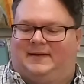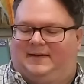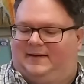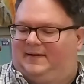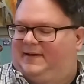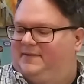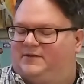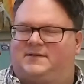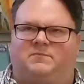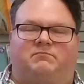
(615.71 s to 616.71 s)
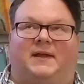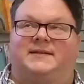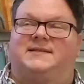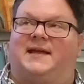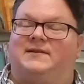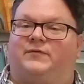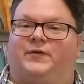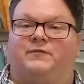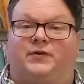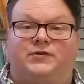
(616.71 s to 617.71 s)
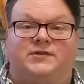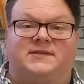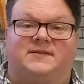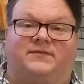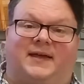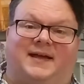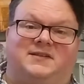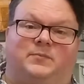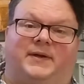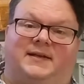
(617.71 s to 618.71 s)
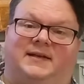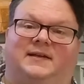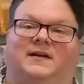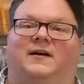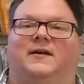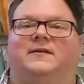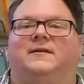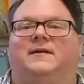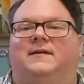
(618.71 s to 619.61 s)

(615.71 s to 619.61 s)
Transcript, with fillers: Uh, and there's like 10 different versions of that depending on